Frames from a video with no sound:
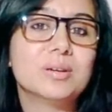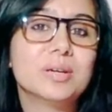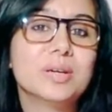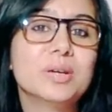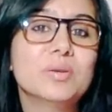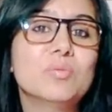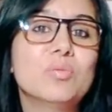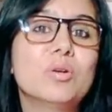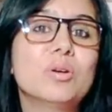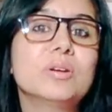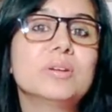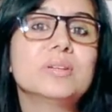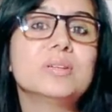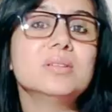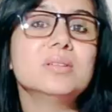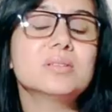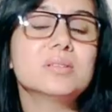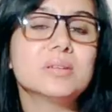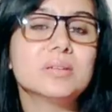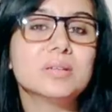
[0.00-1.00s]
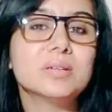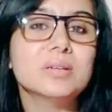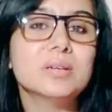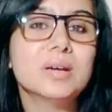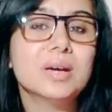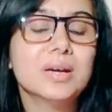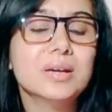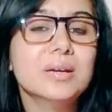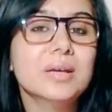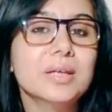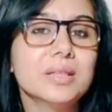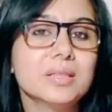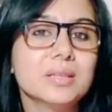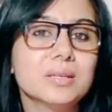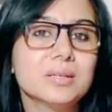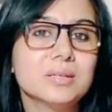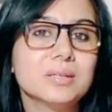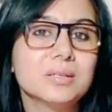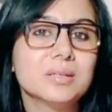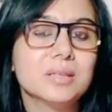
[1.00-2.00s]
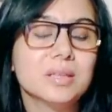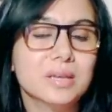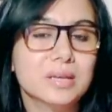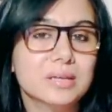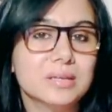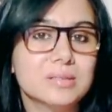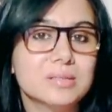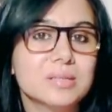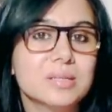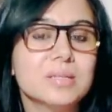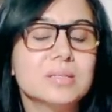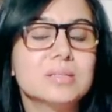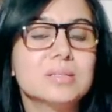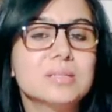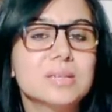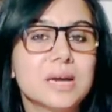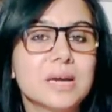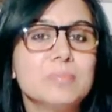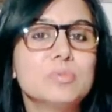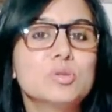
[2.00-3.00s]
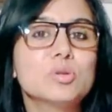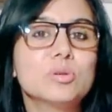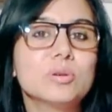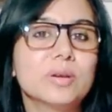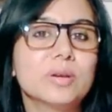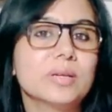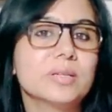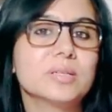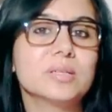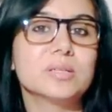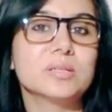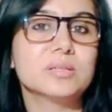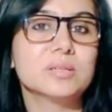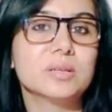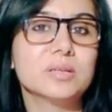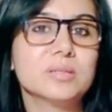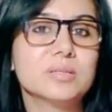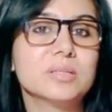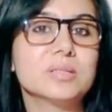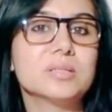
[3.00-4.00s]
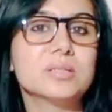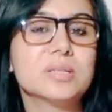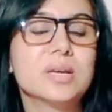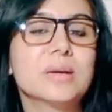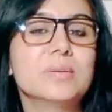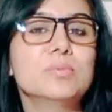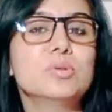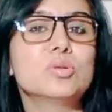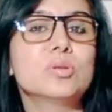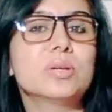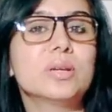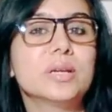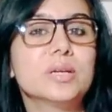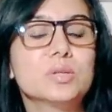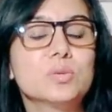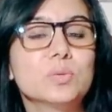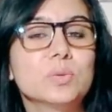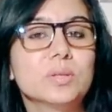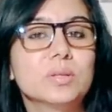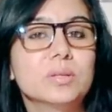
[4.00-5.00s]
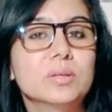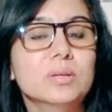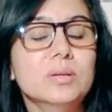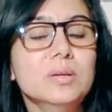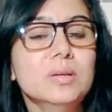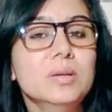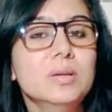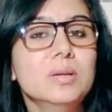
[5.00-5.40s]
involved in certain unethical things, it's time to correct ourselves. It's time to connect with the